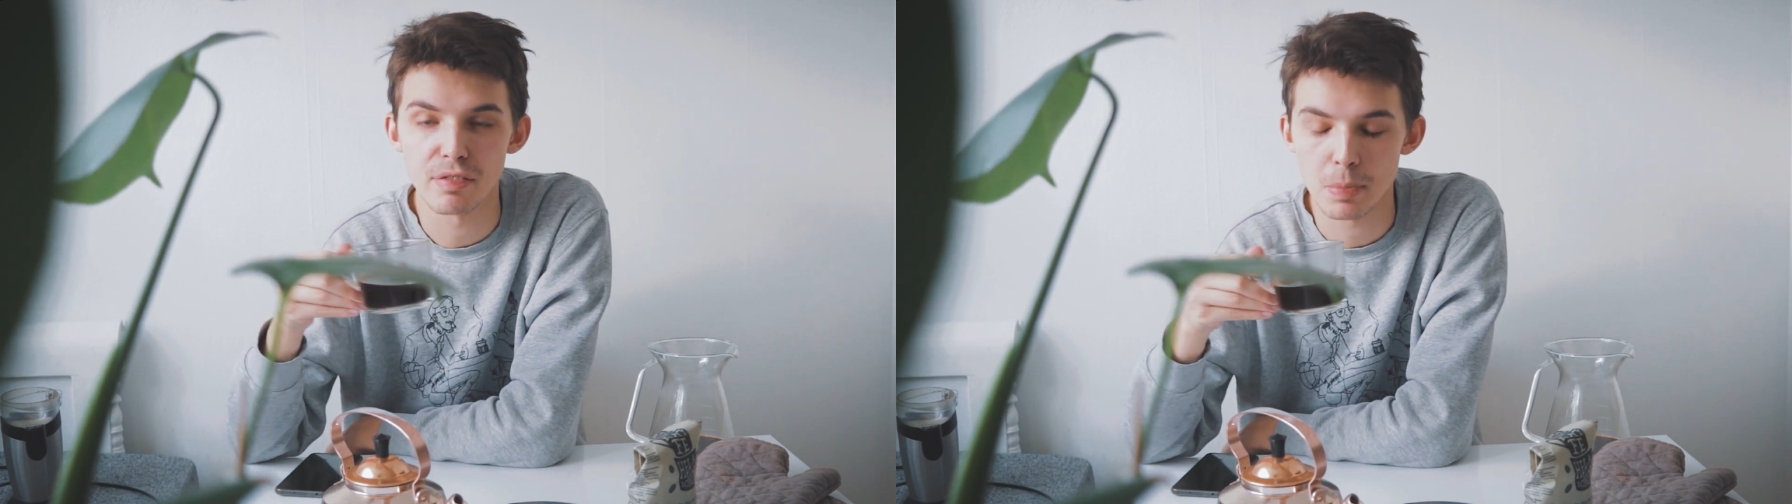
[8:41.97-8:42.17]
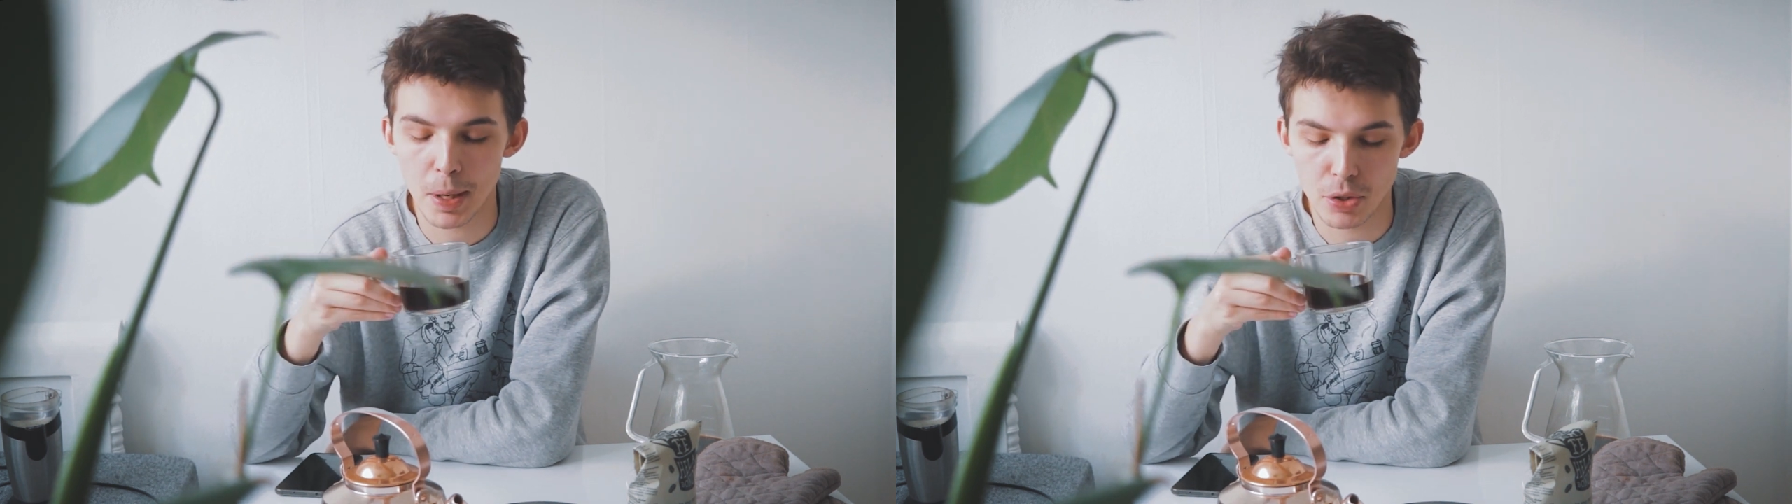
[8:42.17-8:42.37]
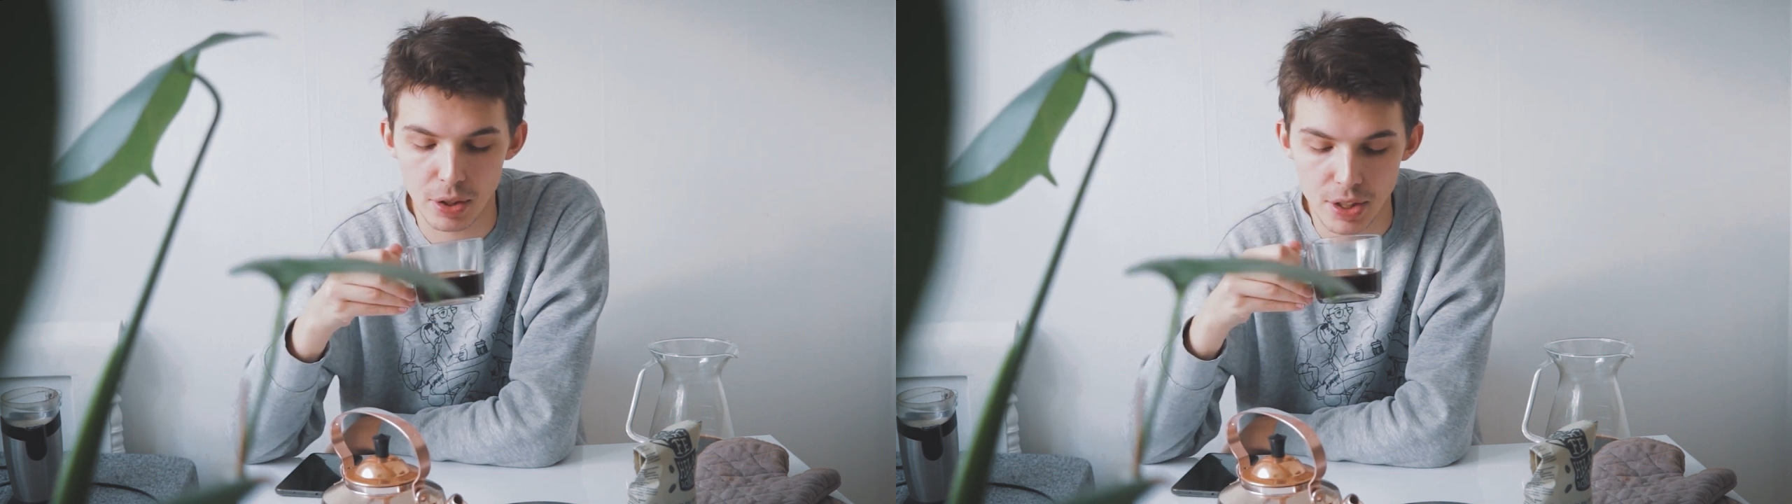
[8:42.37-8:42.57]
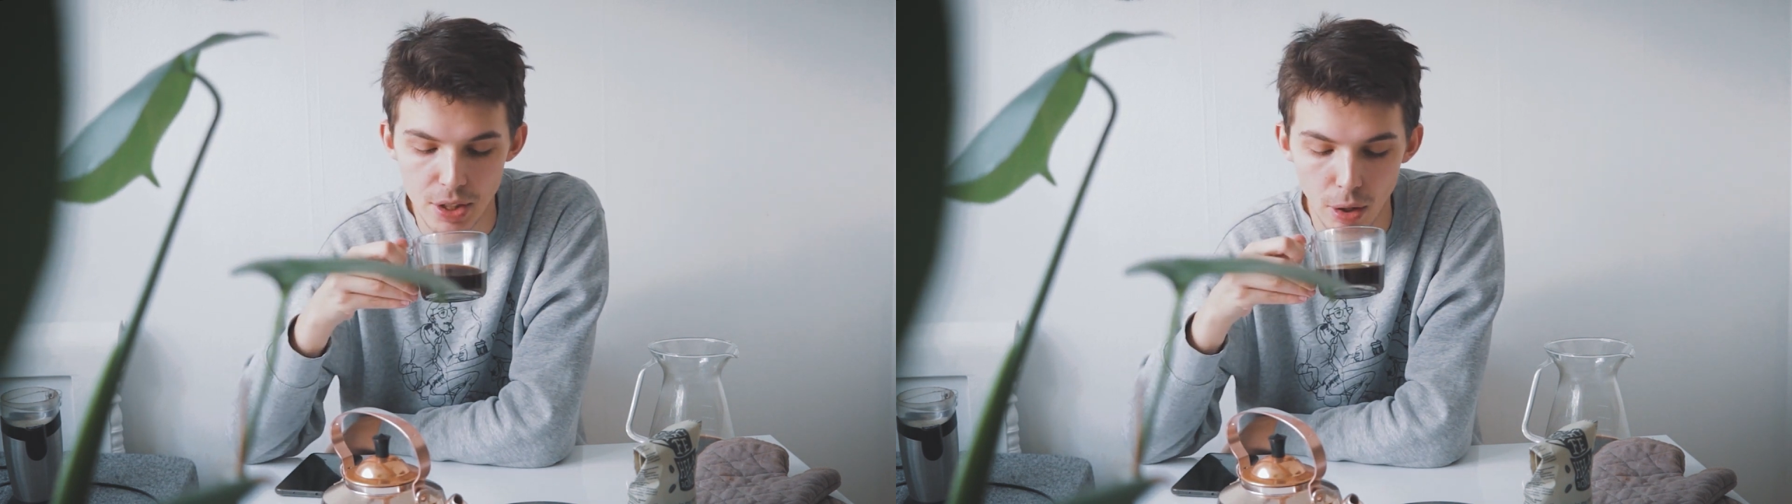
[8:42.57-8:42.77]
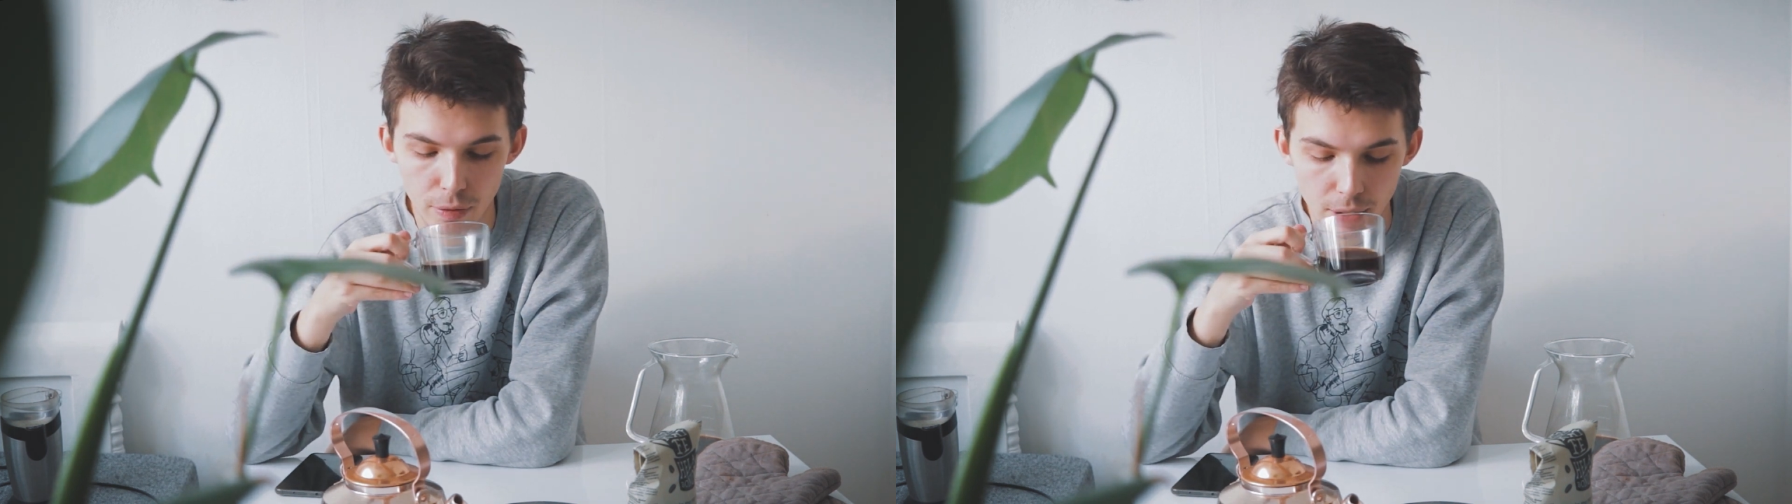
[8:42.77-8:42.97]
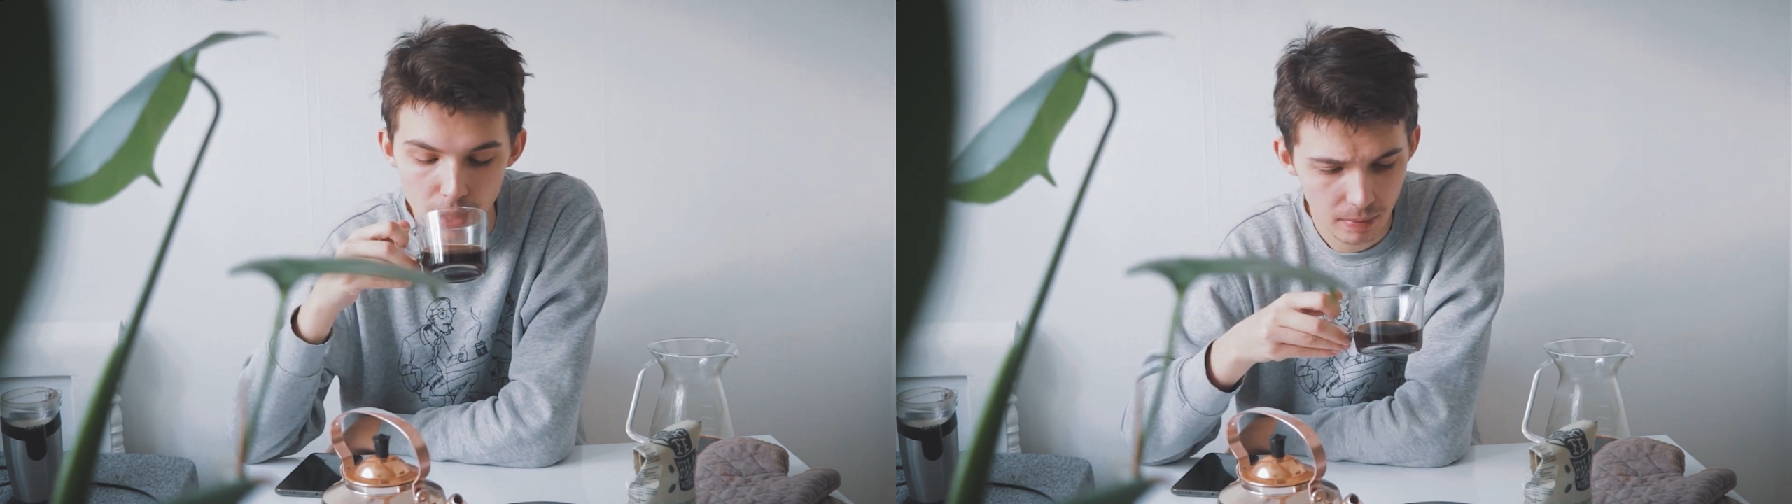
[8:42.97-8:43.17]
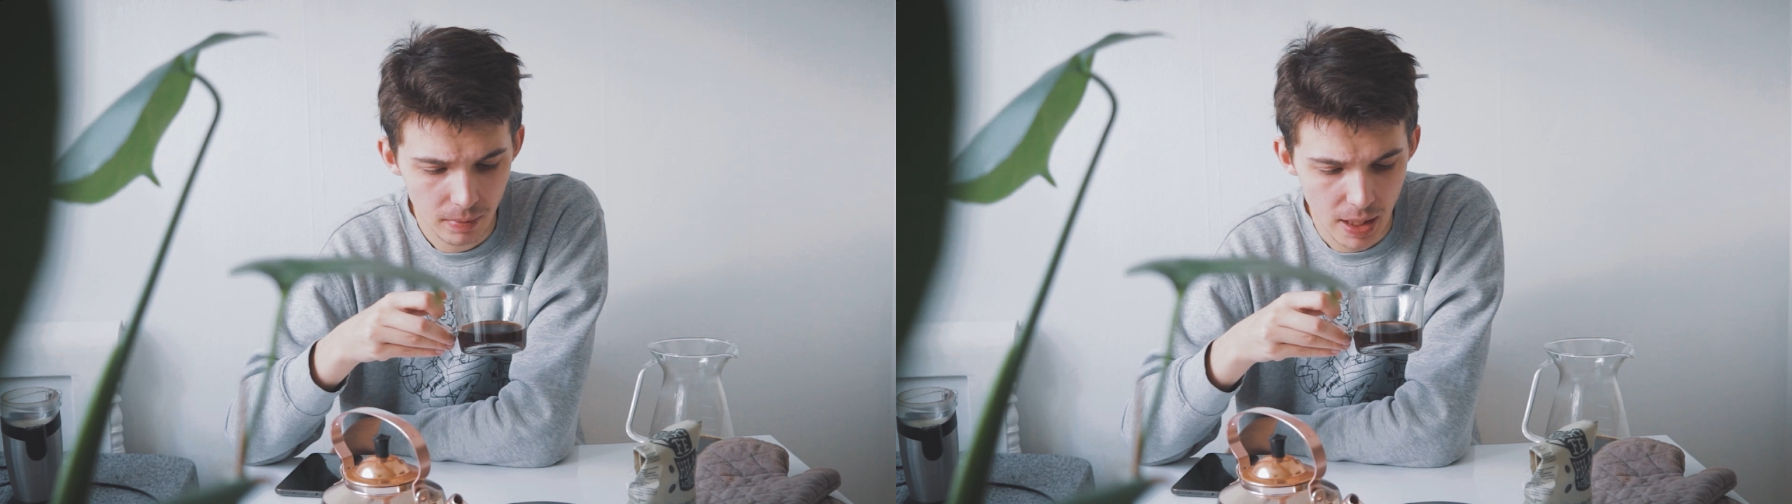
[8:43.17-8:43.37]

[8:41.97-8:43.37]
specialty coffee.